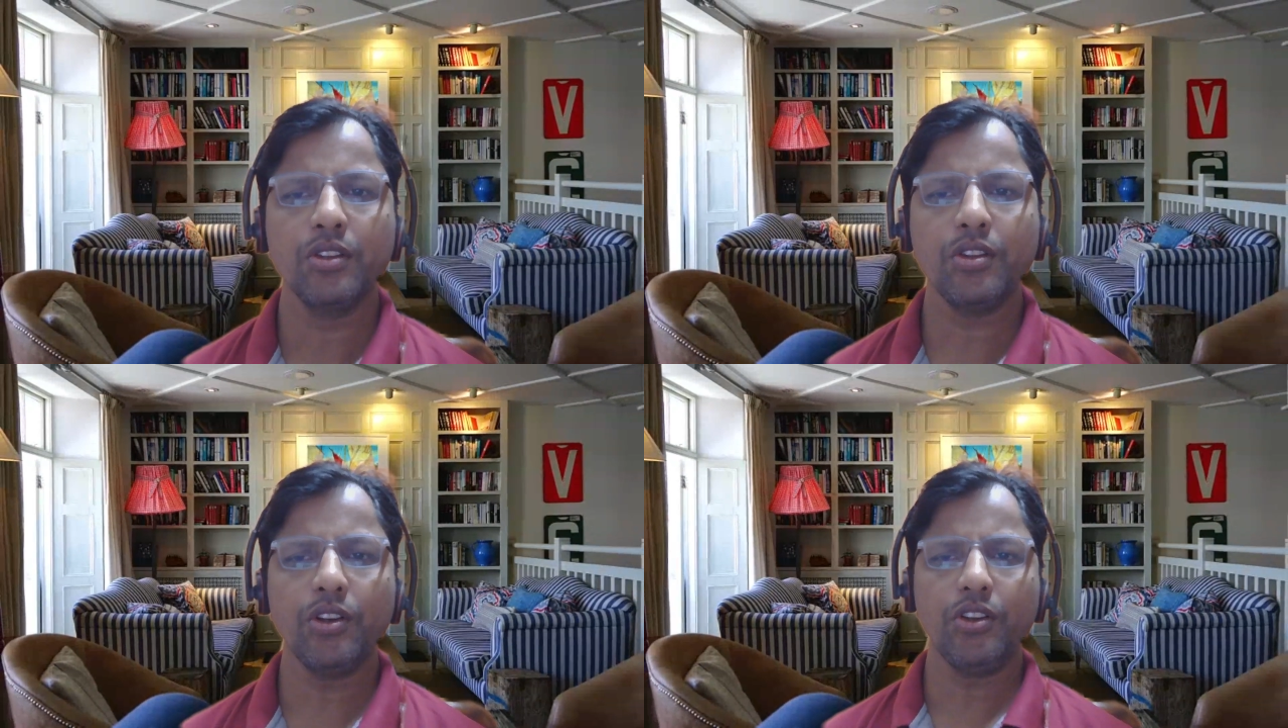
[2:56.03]

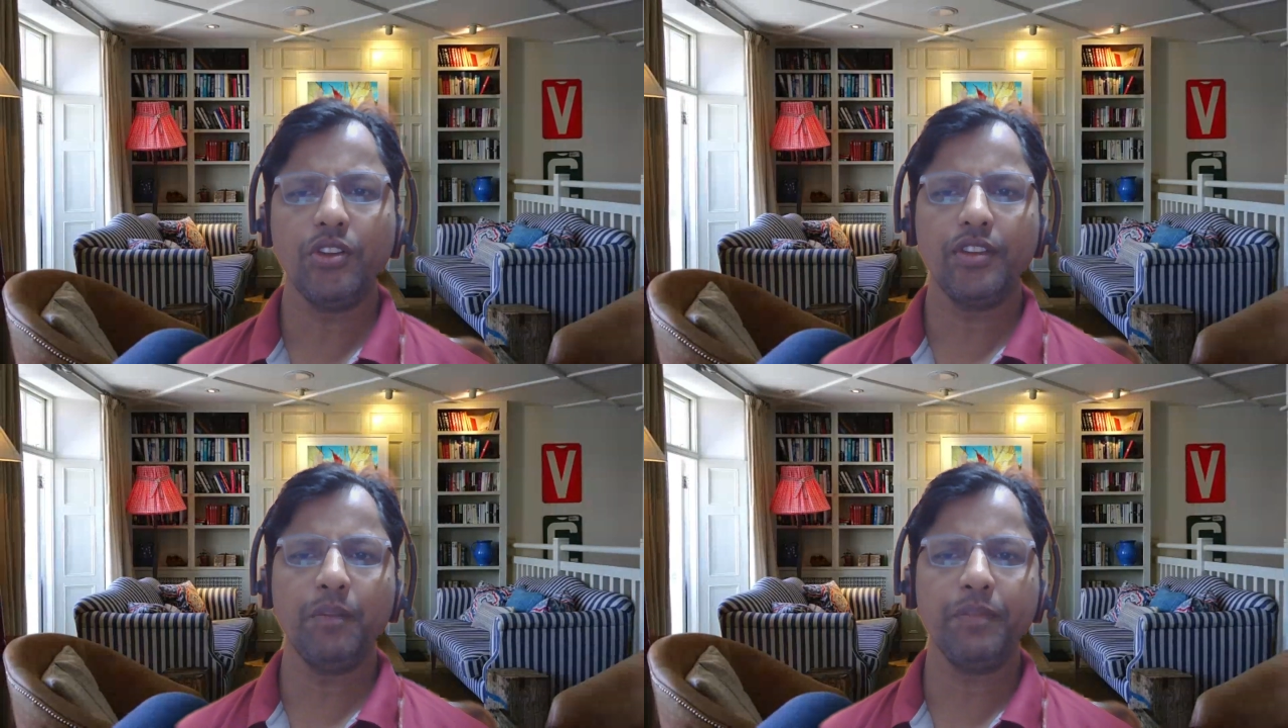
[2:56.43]

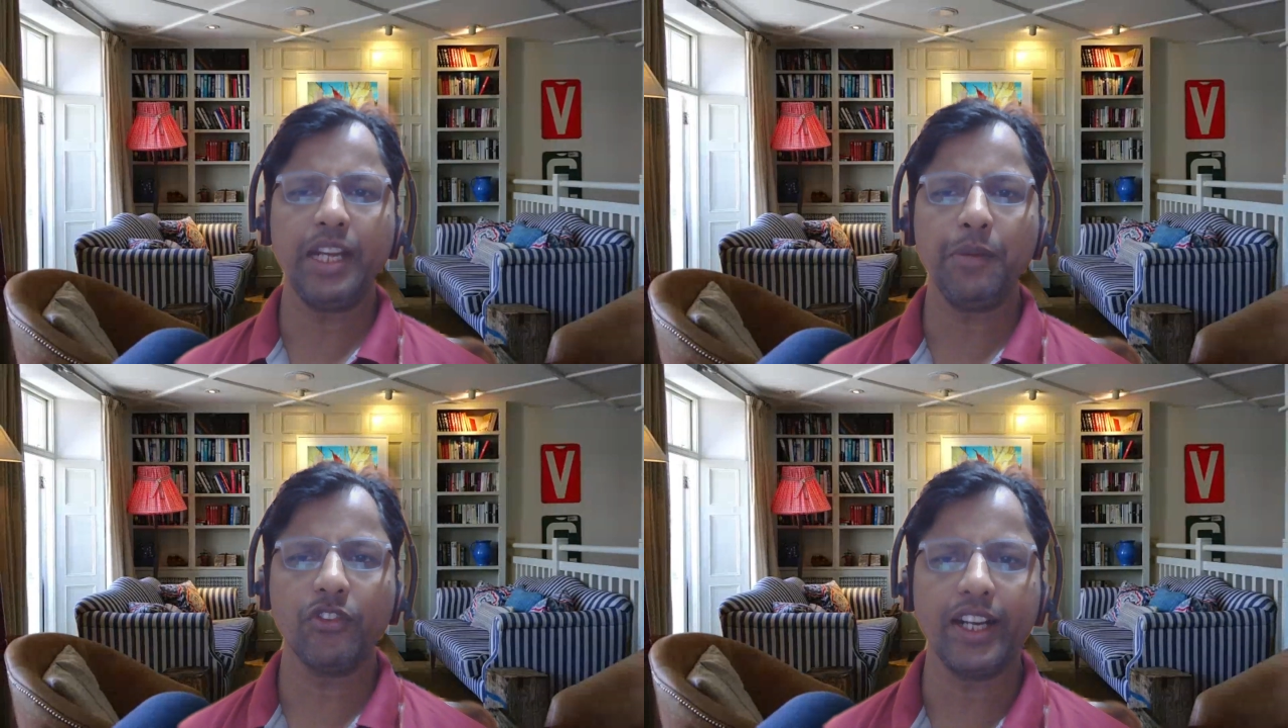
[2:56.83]
So
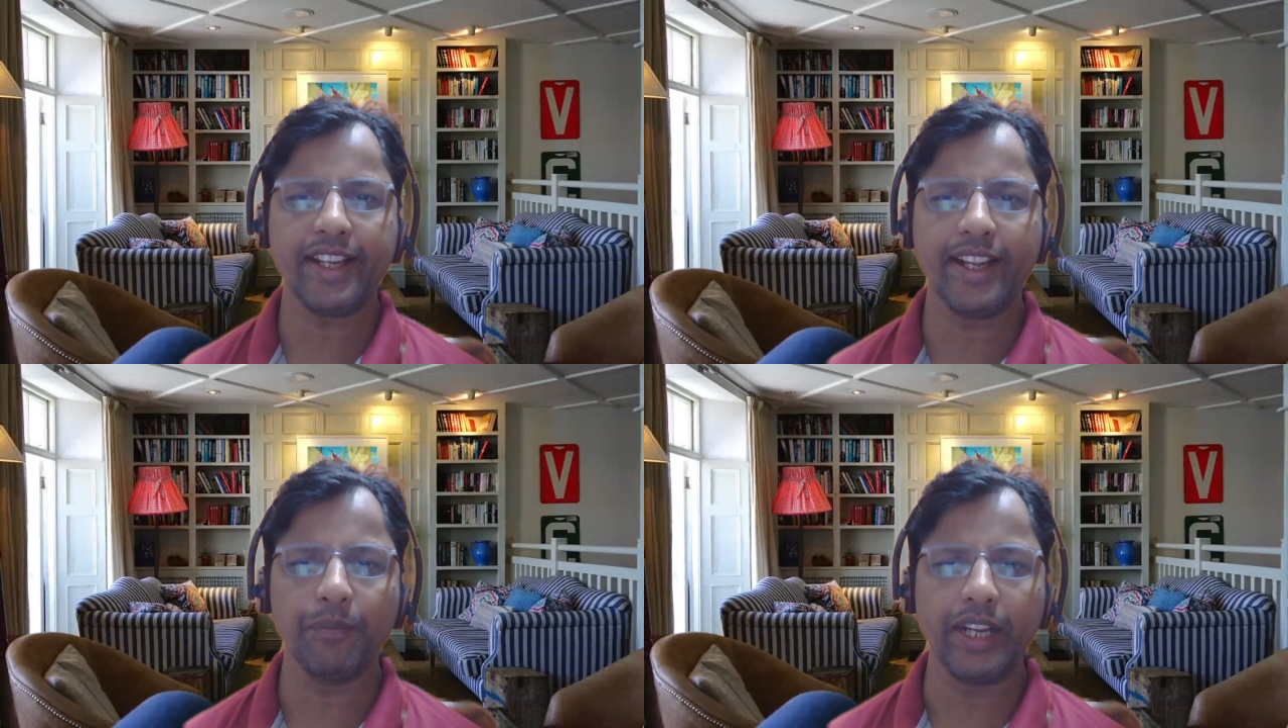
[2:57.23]
sometimes
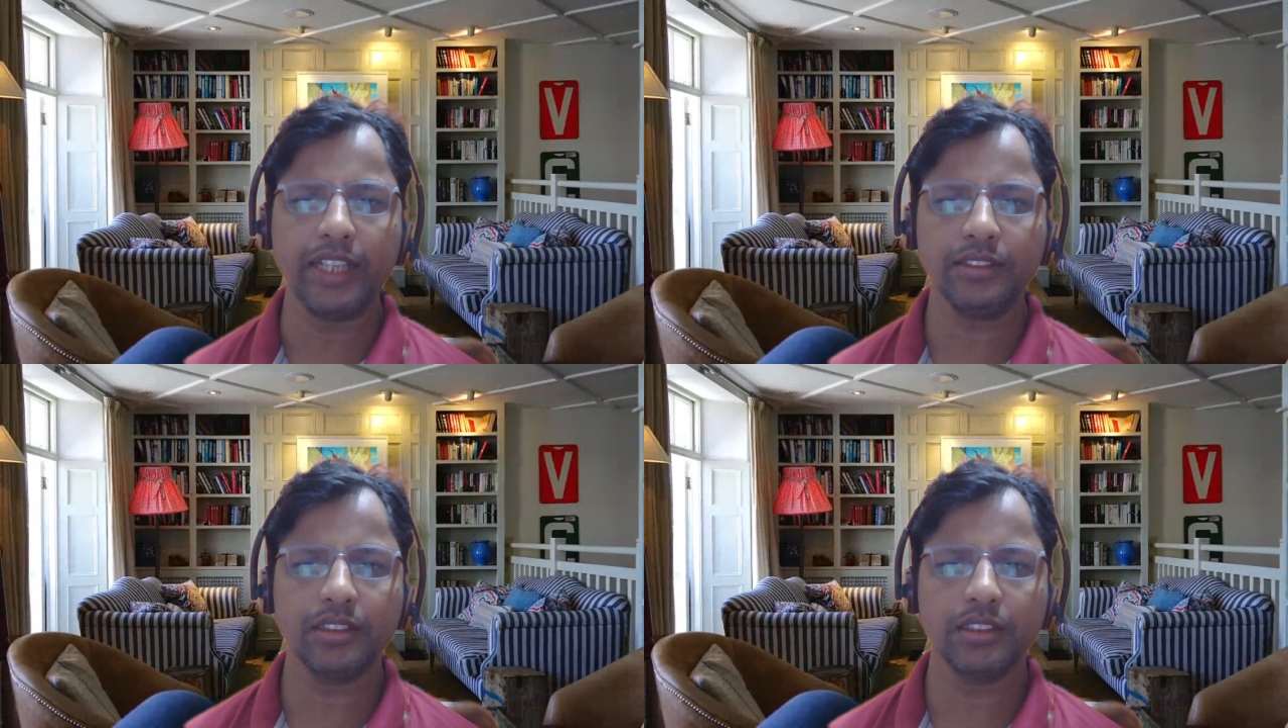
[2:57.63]
what
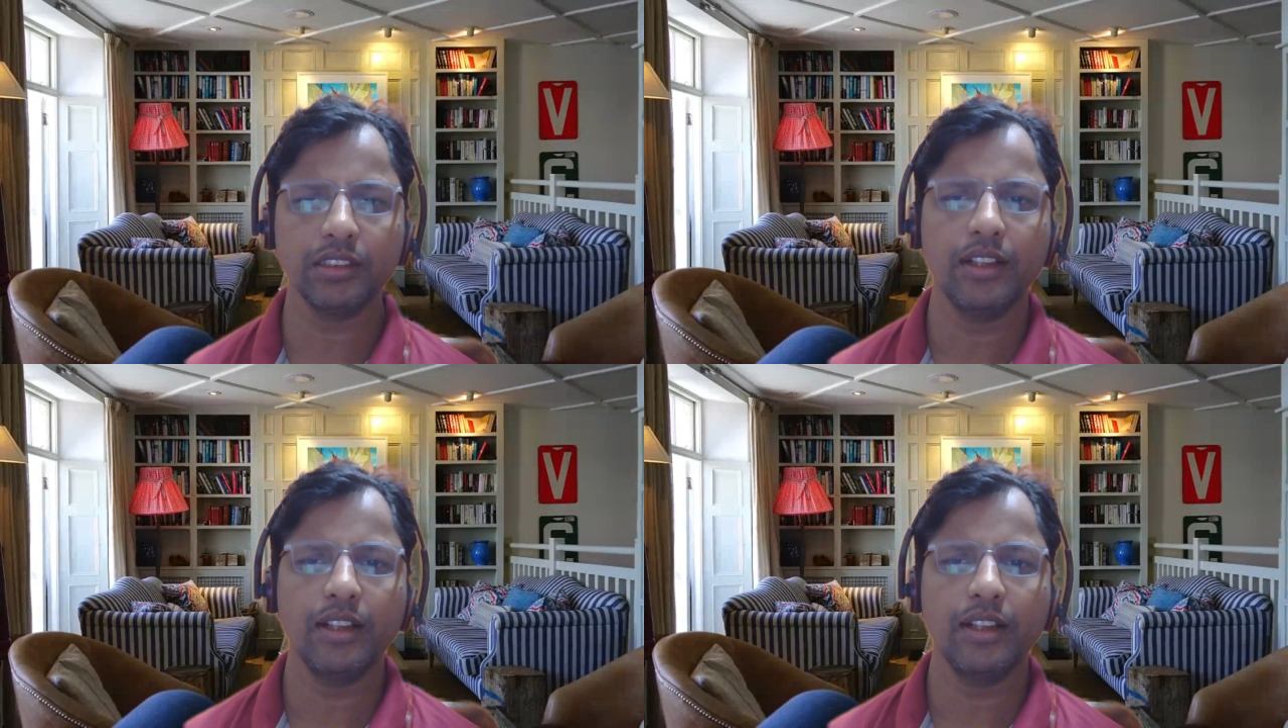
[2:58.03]
happens,